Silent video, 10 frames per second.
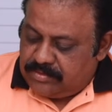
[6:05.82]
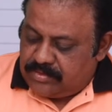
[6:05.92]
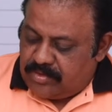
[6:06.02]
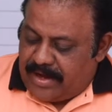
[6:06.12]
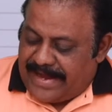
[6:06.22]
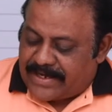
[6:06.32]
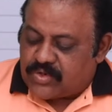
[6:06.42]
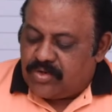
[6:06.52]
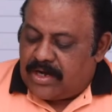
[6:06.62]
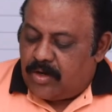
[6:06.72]
So
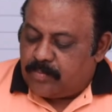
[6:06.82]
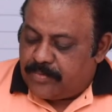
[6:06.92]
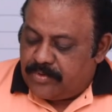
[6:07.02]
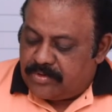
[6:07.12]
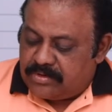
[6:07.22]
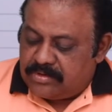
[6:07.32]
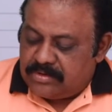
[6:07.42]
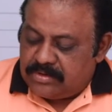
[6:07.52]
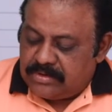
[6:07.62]
actual output